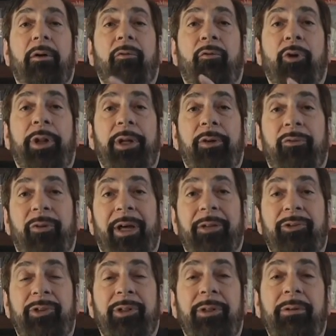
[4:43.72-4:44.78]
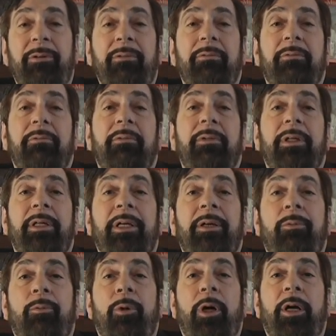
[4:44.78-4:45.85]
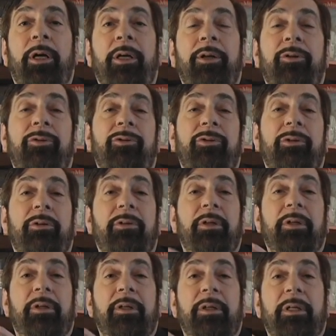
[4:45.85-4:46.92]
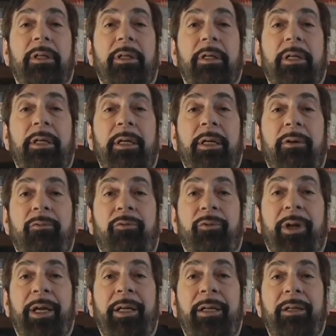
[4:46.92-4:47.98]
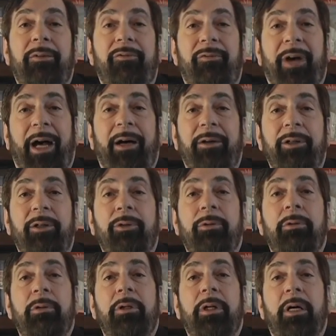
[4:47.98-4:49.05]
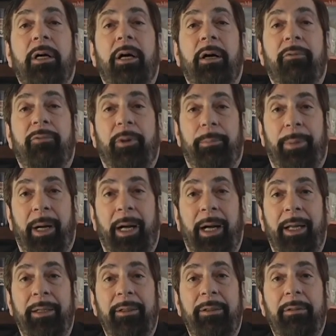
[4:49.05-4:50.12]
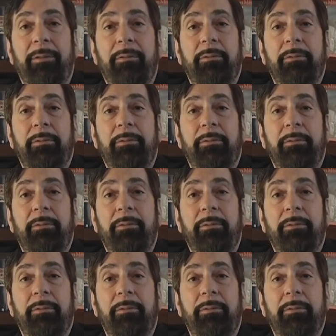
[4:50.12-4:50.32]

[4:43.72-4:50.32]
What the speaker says: For the investor, it was inflated value of the bond,